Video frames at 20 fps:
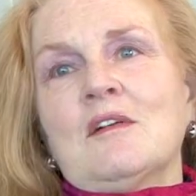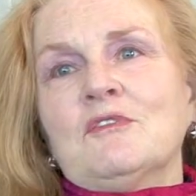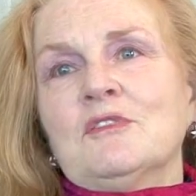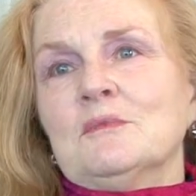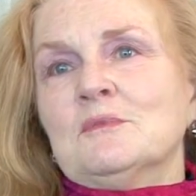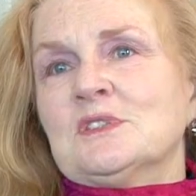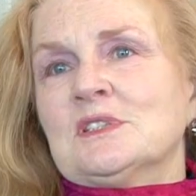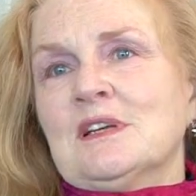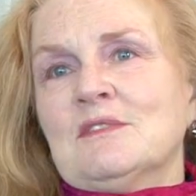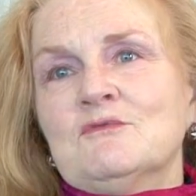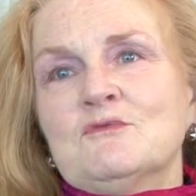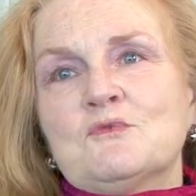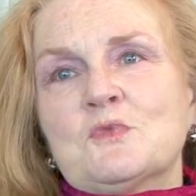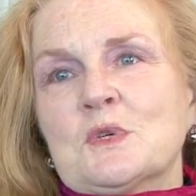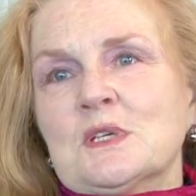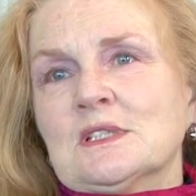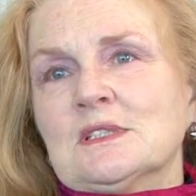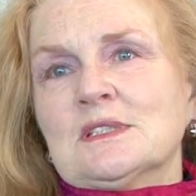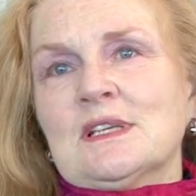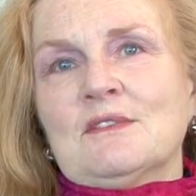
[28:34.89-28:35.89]
from
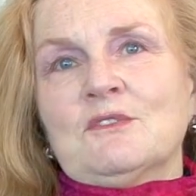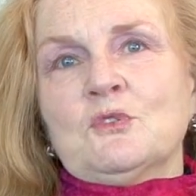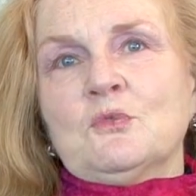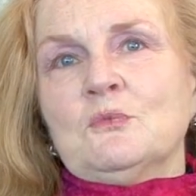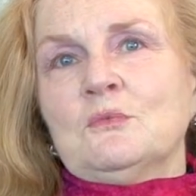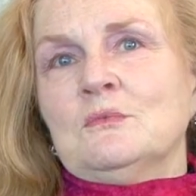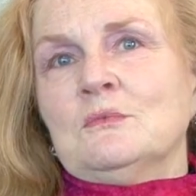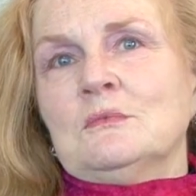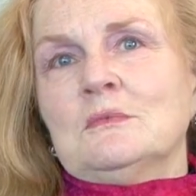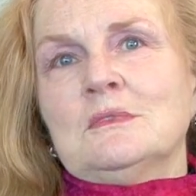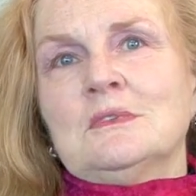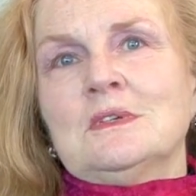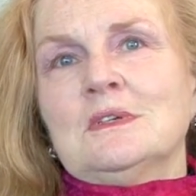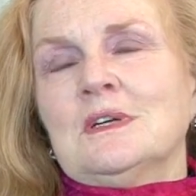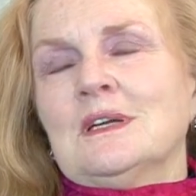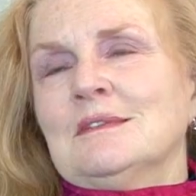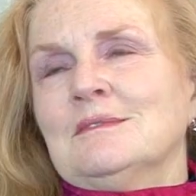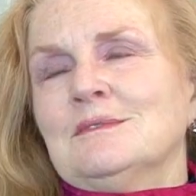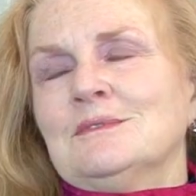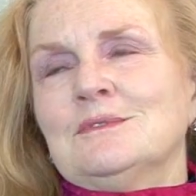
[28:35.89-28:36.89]
747
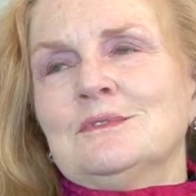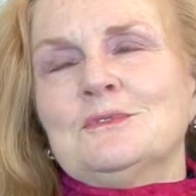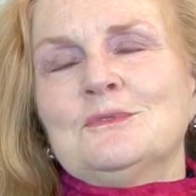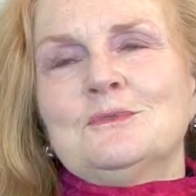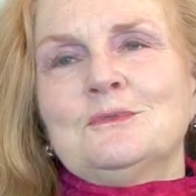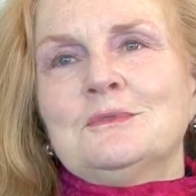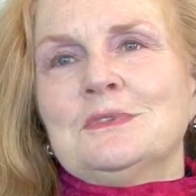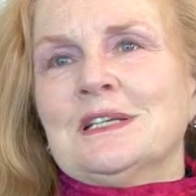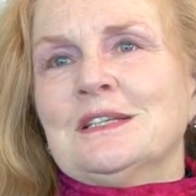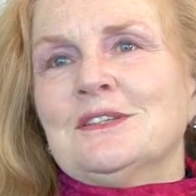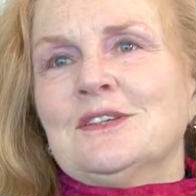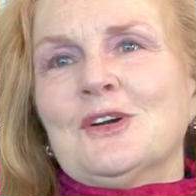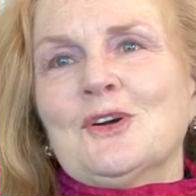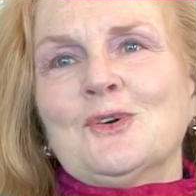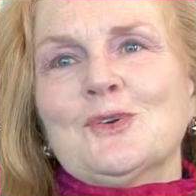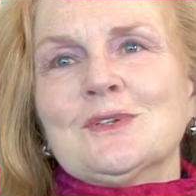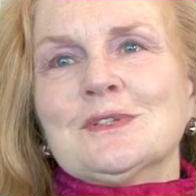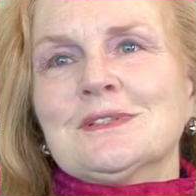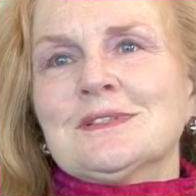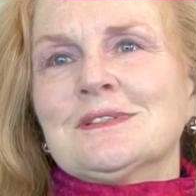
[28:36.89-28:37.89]

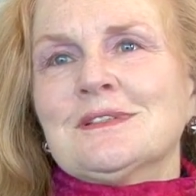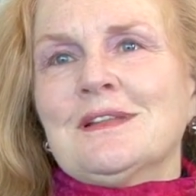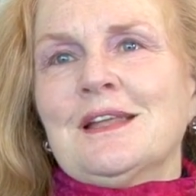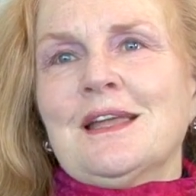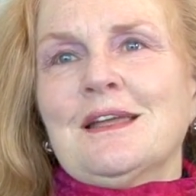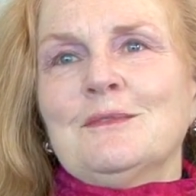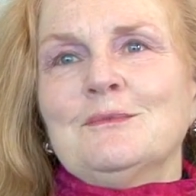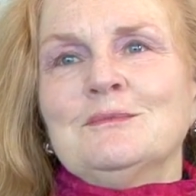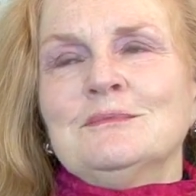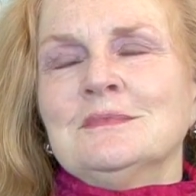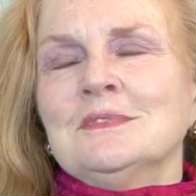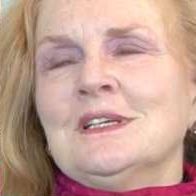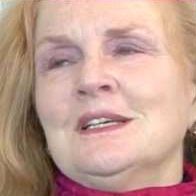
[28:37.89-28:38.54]
windows, a